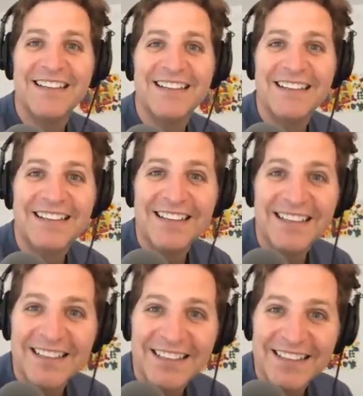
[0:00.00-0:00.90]

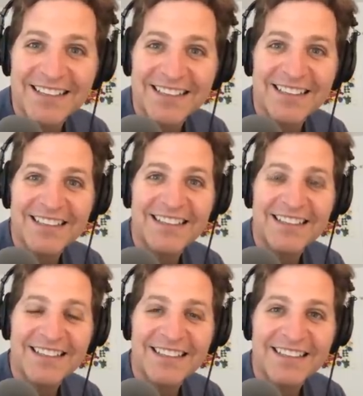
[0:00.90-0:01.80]

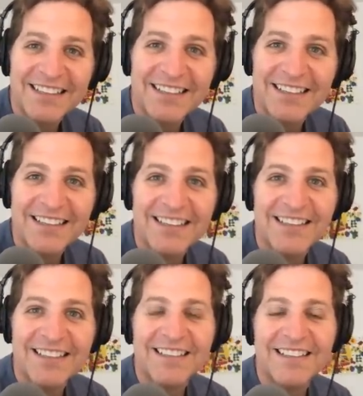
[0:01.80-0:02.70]

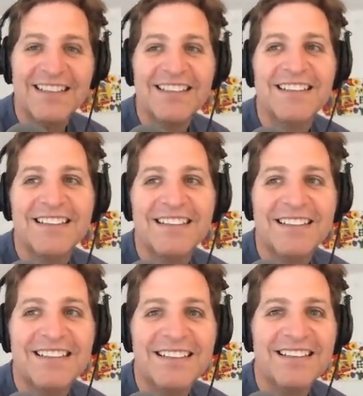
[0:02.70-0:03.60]

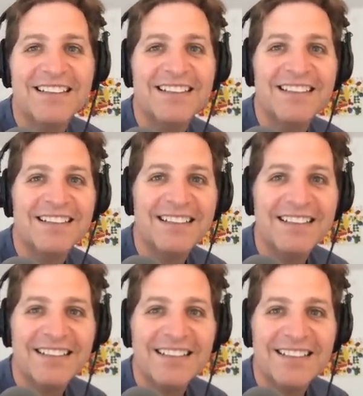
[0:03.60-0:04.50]

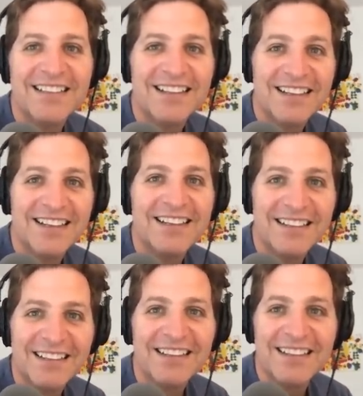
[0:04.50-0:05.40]

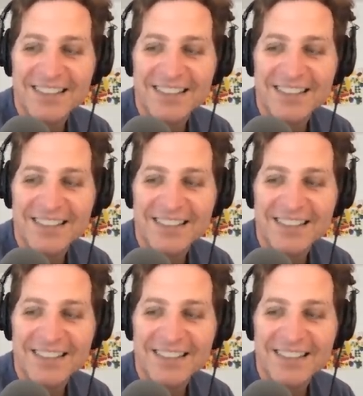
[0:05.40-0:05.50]
(silent)